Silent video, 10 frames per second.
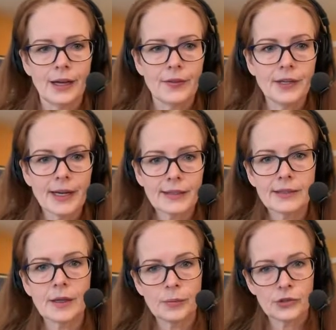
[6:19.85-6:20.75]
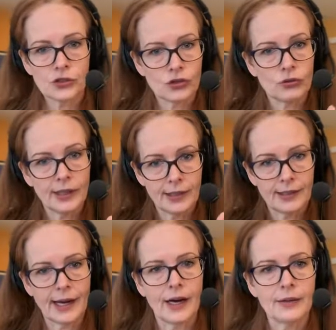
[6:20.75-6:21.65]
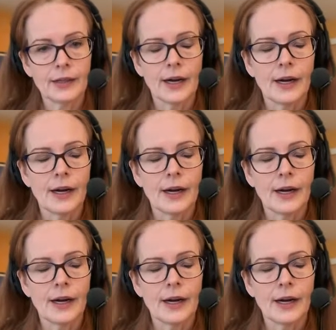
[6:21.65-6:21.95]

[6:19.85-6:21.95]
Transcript: The next step is to shrink it down.